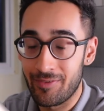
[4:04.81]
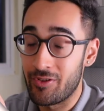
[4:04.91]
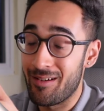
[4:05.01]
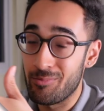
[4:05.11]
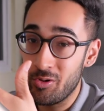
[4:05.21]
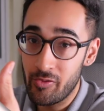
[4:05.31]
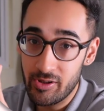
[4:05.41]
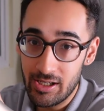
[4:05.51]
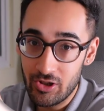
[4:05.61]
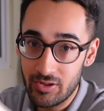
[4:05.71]
If you have more
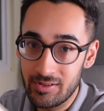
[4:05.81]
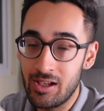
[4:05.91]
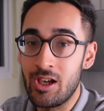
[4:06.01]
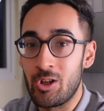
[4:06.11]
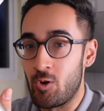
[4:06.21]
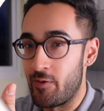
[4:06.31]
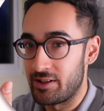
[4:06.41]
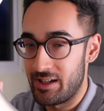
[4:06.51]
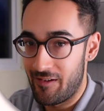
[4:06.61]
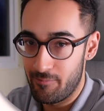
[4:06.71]
rotations, you
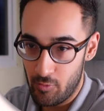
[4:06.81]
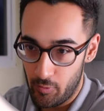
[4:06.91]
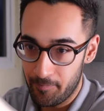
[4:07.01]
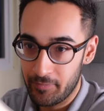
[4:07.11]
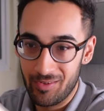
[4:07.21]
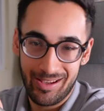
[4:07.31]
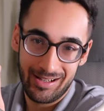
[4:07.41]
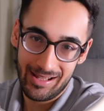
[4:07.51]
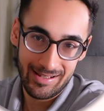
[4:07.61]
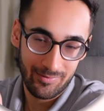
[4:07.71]
obviously have more.
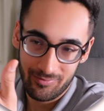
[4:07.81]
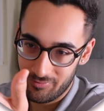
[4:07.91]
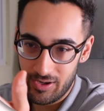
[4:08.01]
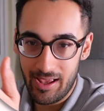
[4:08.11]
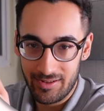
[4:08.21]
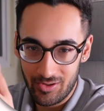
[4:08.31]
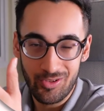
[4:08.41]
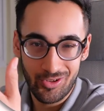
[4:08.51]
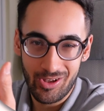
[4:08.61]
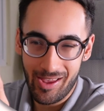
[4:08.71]
And less.
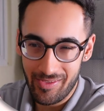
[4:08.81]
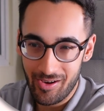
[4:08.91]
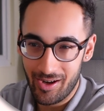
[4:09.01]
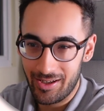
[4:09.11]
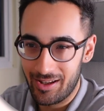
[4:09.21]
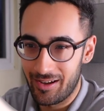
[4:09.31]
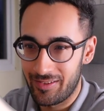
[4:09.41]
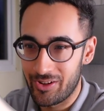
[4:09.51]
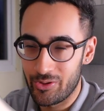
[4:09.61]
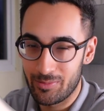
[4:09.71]
You get the idea. I
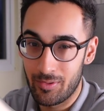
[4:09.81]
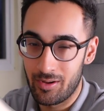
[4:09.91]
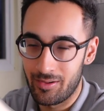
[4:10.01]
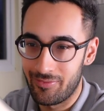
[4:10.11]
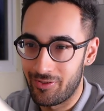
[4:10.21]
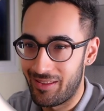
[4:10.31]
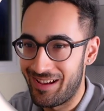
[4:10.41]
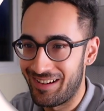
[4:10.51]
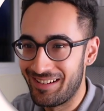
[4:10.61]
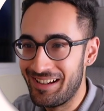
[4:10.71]
think you're smart enough for
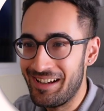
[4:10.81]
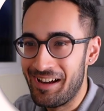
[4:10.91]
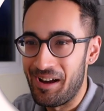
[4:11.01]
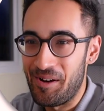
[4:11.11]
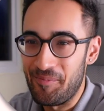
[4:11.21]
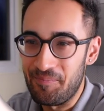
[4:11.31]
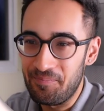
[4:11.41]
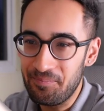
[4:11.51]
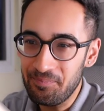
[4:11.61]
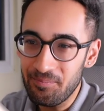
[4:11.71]
that.
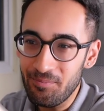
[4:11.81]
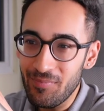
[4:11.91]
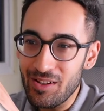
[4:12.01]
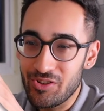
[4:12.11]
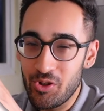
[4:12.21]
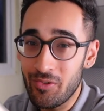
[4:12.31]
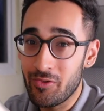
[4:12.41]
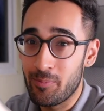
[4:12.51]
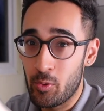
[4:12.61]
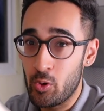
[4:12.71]
So you have to
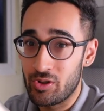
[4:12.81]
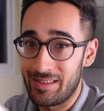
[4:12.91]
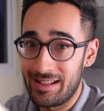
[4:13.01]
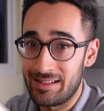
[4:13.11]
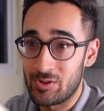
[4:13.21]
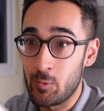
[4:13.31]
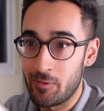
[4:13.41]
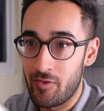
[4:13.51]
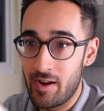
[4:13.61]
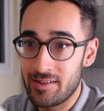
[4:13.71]
report to these
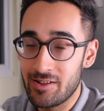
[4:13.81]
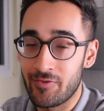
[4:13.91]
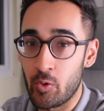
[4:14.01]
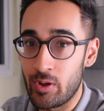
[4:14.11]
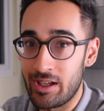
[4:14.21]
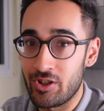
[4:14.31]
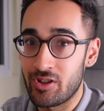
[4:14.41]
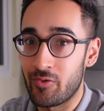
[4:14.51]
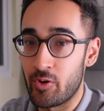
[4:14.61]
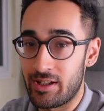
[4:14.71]
supervisors for
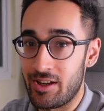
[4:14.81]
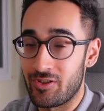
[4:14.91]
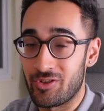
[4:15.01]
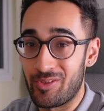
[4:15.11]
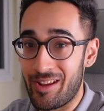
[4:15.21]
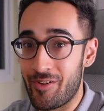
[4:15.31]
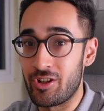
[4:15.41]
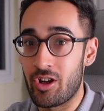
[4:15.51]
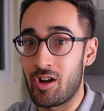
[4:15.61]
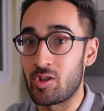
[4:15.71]
each rotation. So they're in
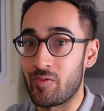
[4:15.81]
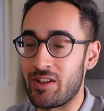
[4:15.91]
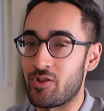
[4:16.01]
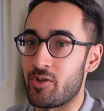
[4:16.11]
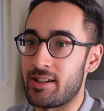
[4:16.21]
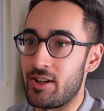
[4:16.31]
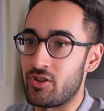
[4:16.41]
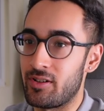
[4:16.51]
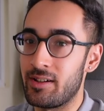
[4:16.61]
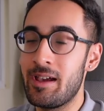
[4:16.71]
charge of each
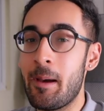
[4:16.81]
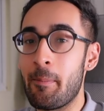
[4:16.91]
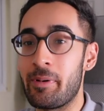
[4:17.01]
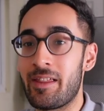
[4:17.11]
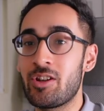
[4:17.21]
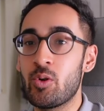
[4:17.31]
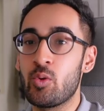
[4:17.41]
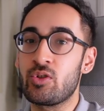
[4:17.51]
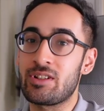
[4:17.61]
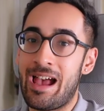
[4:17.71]
rotation. But then you
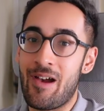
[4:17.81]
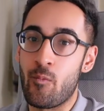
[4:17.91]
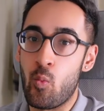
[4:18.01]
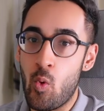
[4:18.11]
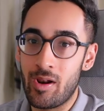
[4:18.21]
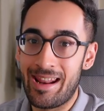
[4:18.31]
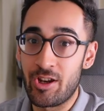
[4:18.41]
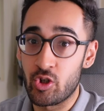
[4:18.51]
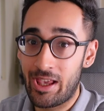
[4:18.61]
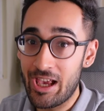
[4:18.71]
also have 1
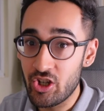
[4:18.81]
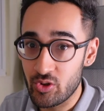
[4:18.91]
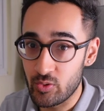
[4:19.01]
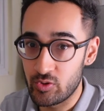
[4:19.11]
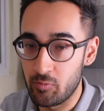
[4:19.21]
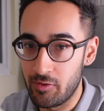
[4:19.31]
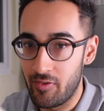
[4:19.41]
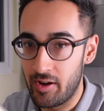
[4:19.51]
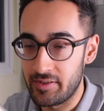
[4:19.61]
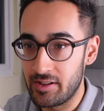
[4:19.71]
educational
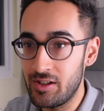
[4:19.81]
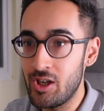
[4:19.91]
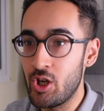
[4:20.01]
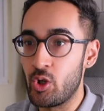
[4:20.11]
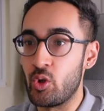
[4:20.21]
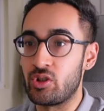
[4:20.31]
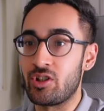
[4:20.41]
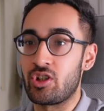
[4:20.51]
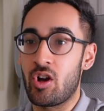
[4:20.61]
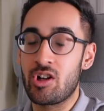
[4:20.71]
supervisor who's
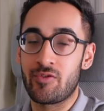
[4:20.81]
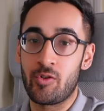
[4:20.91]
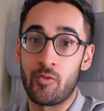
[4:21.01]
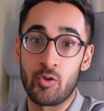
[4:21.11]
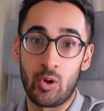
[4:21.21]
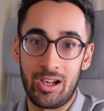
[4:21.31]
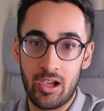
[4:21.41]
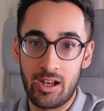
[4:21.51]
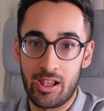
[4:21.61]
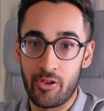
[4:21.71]
in charge of your
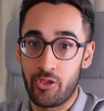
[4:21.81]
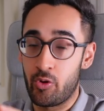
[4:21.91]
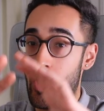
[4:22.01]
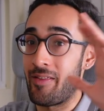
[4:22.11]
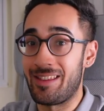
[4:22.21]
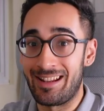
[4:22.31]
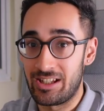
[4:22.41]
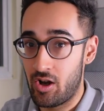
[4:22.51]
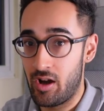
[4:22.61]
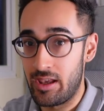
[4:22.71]
learning throughout the
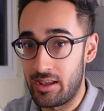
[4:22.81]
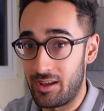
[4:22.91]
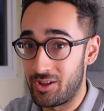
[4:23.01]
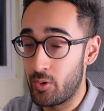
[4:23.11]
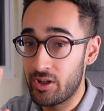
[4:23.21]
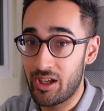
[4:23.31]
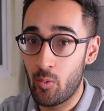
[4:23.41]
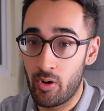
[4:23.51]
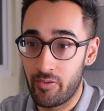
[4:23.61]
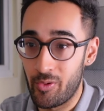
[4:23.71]
entire year. You only get
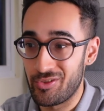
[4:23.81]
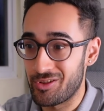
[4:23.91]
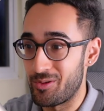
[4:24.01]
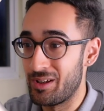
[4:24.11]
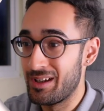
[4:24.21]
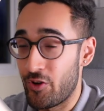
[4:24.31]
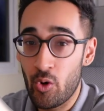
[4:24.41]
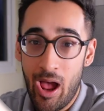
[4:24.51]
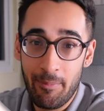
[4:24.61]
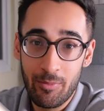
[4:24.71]
1 of those. So if you're
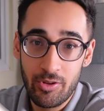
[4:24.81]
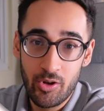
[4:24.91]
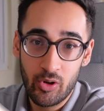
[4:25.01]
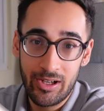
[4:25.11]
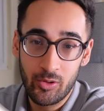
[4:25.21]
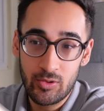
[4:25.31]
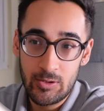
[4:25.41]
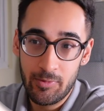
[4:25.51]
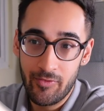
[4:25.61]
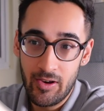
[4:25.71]
not happy with your clinical
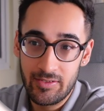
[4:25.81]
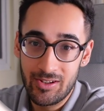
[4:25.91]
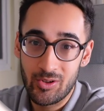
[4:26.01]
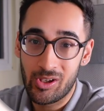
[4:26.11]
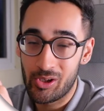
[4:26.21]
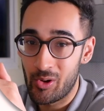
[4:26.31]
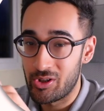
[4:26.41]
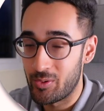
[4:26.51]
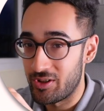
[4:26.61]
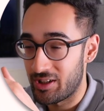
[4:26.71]
supervisor, you can go
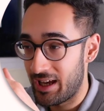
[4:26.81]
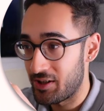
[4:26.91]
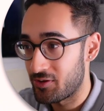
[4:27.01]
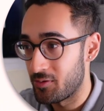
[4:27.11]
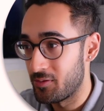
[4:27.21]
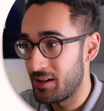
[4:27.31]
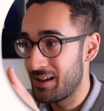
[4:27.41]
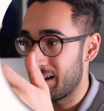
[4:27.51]
to your educational.